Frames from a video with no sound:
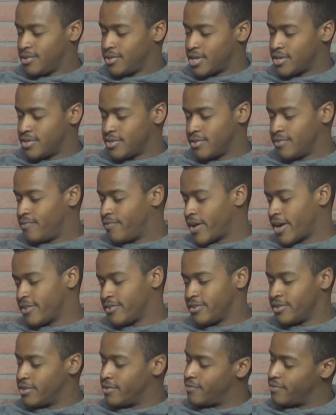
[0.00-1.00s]
a
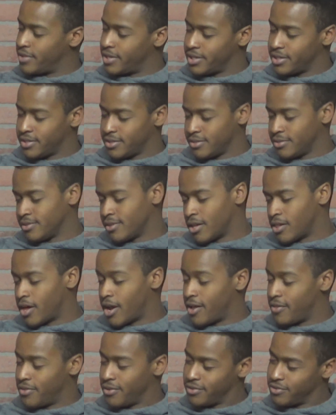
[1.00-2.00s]
facet of a lot of
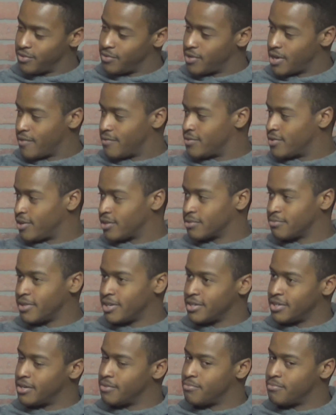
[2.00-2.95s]
things that we haven't talked about yet.